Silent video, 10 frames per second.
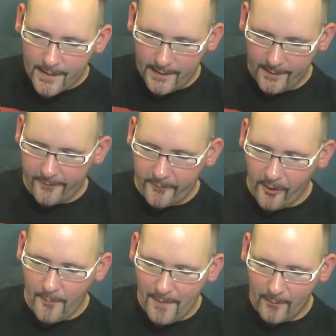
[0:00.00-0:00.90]
And his
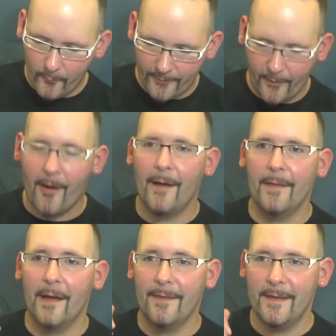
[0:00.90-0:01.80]
comment was
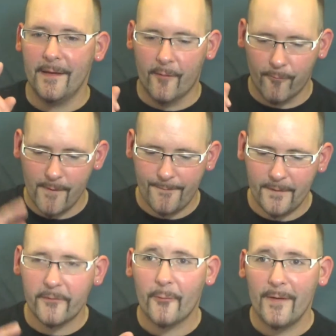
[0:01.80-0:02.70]
on the
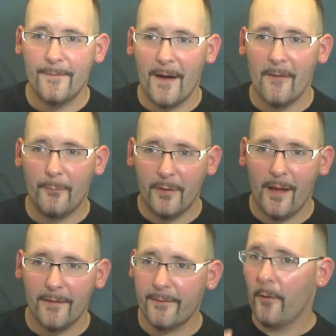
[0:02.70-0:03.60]
Griffin 25
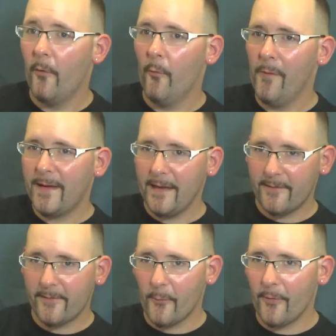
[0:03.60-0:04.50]
Plus wicking
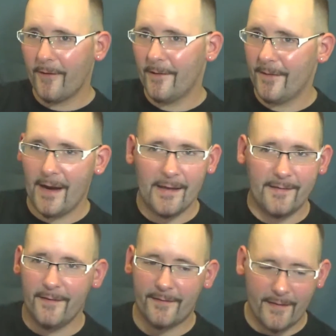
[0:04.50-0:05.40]
tutorial that I did